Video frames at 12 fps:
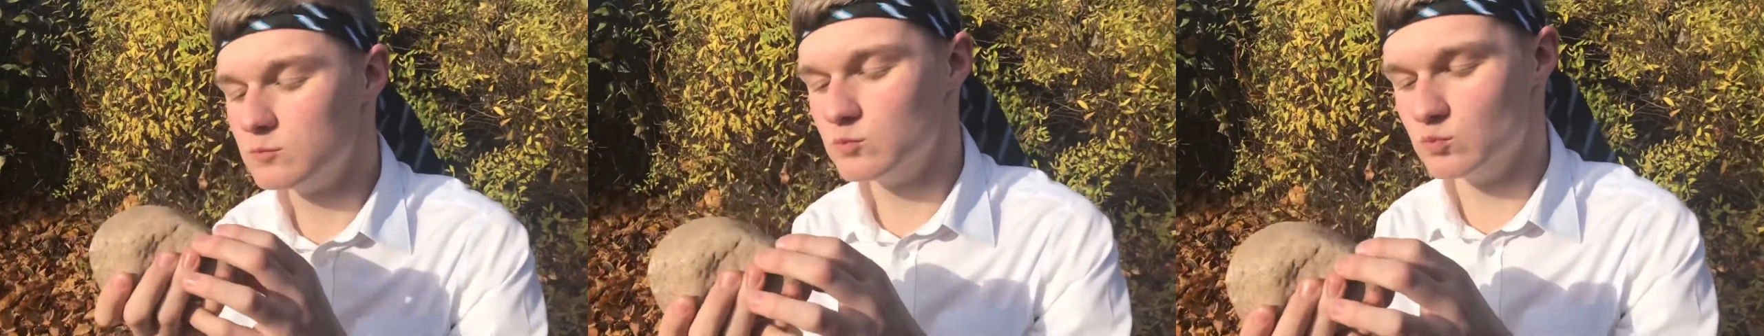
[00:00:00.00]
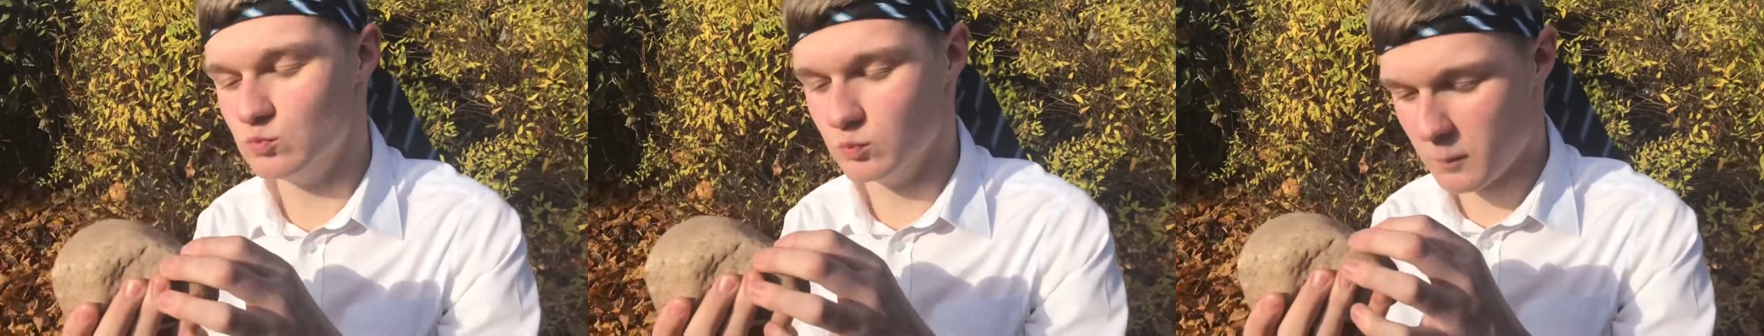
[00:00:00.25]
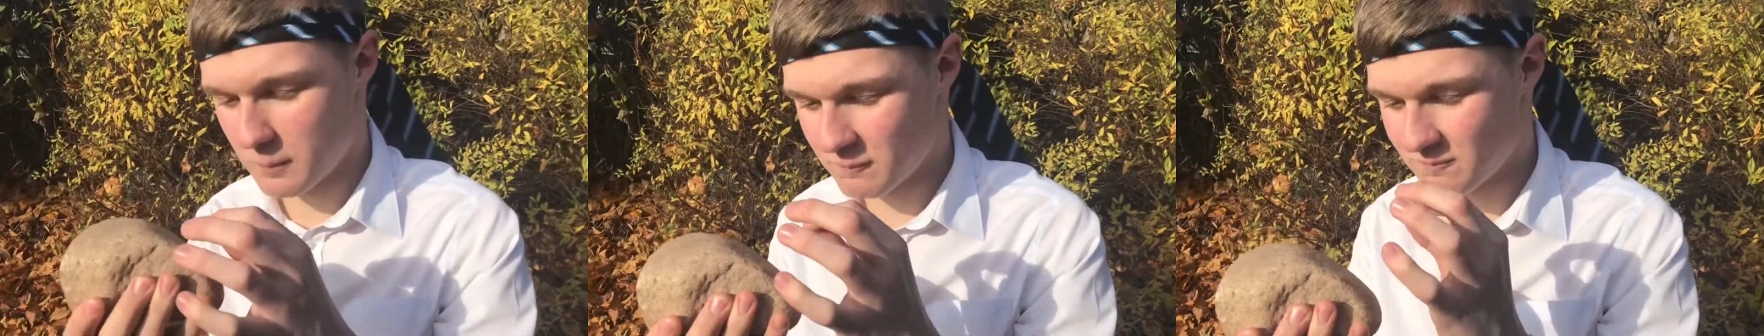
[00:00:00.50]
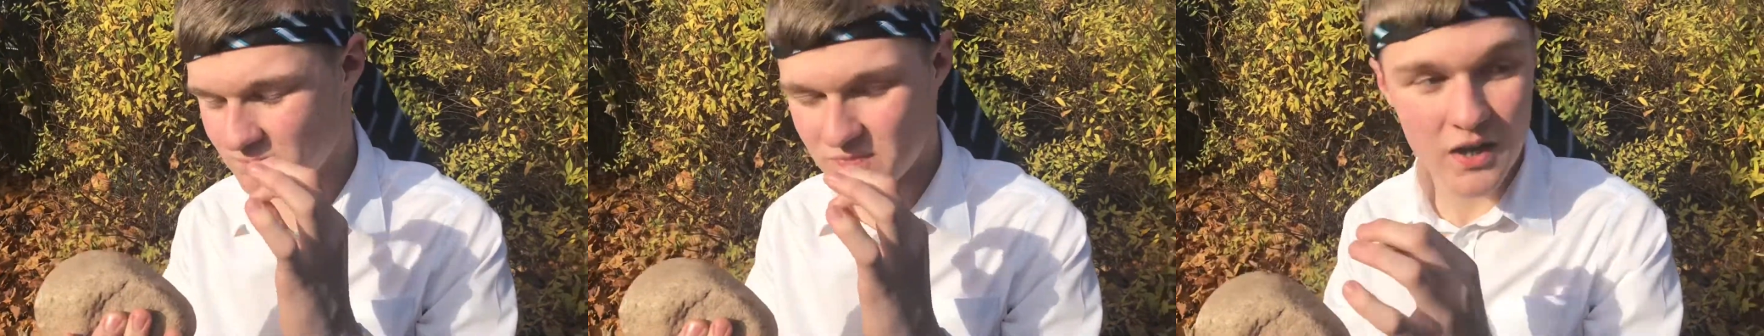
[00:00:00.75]
Hmm.
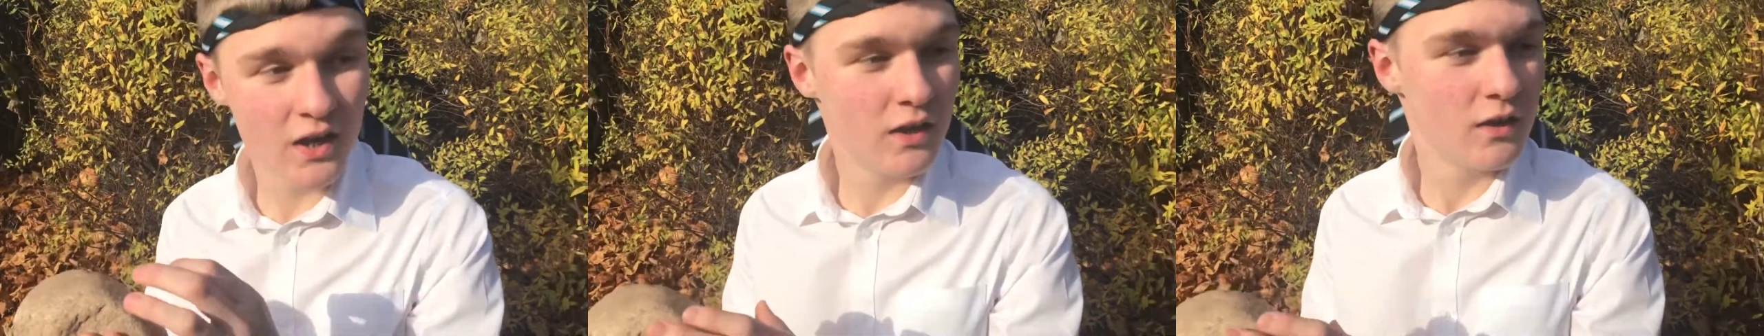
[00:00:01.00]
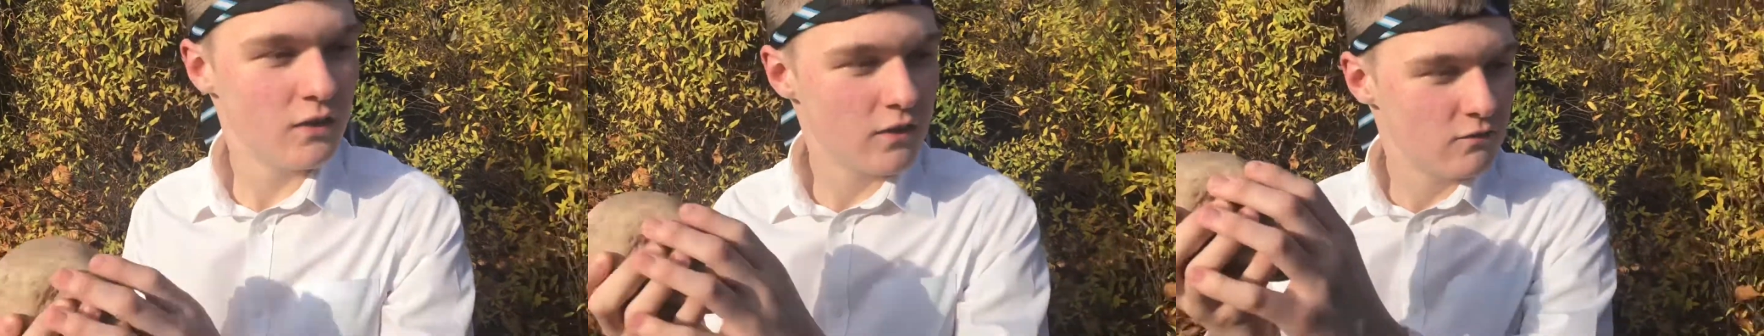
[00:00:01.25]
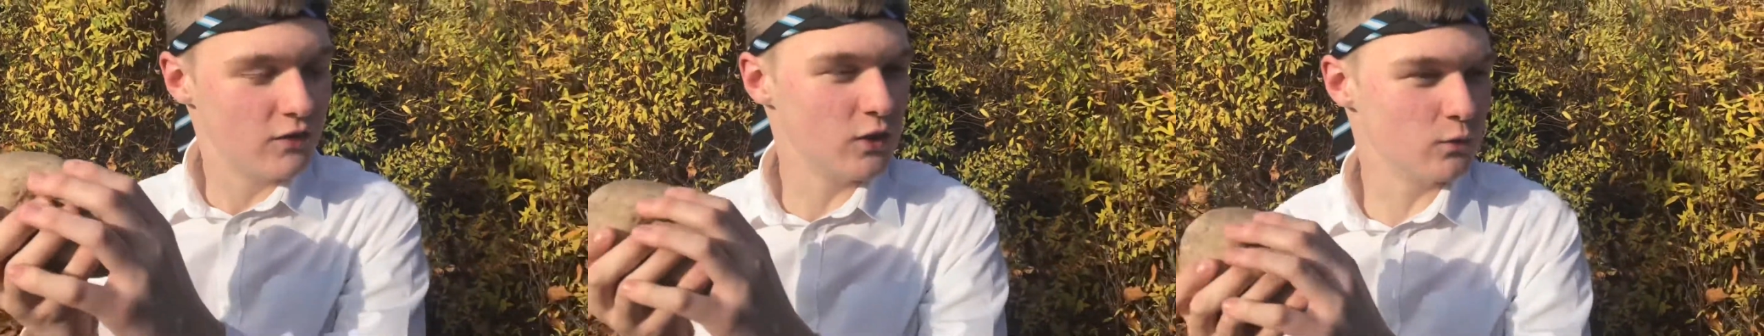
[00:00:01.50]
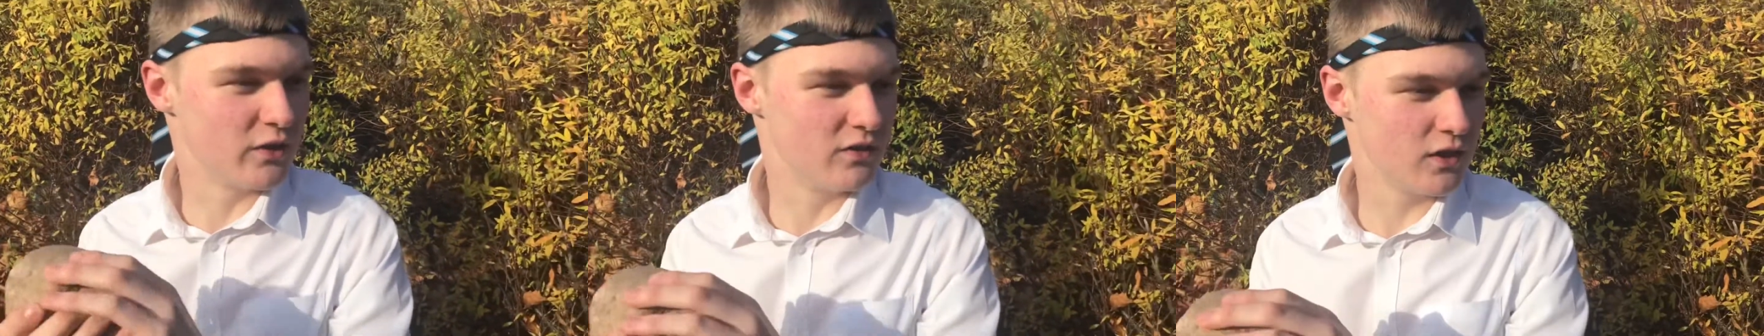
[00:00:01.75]
Filled
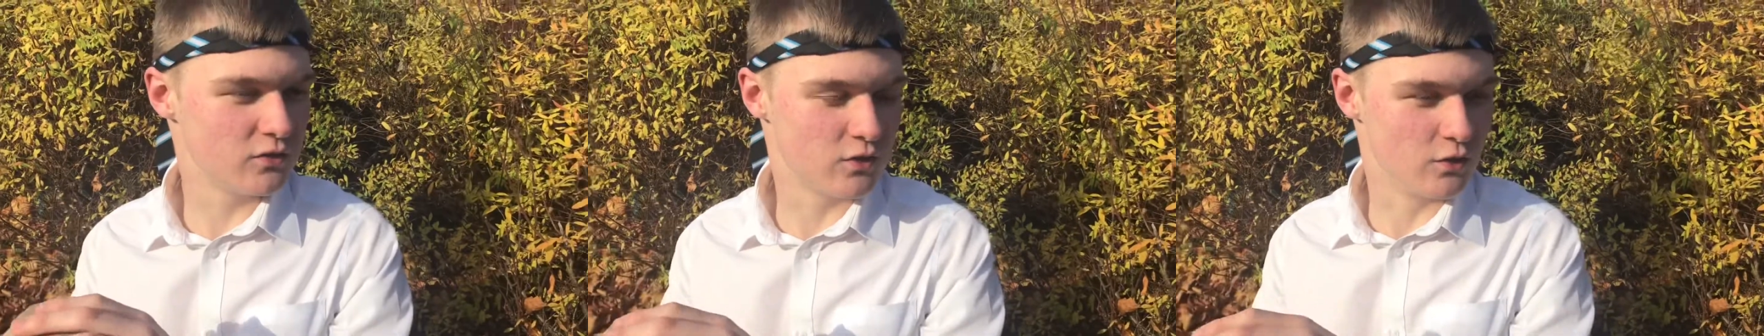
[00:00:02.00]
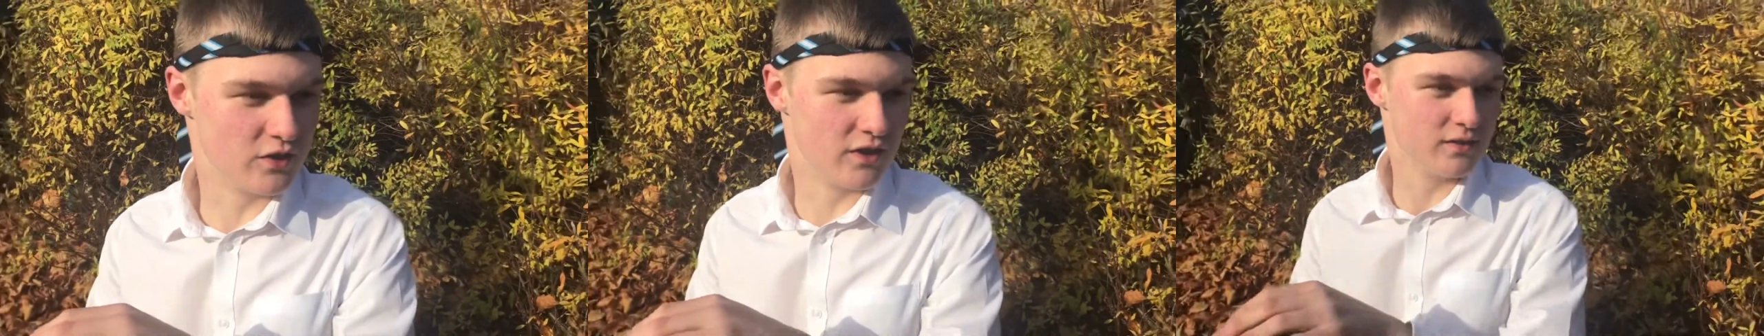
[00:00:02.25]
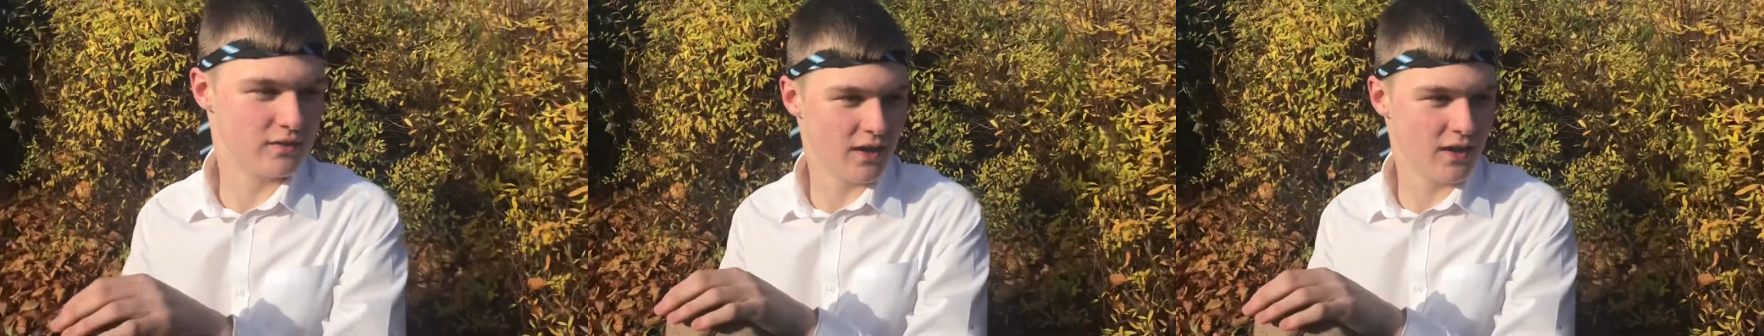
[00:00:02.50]
with nitrogen,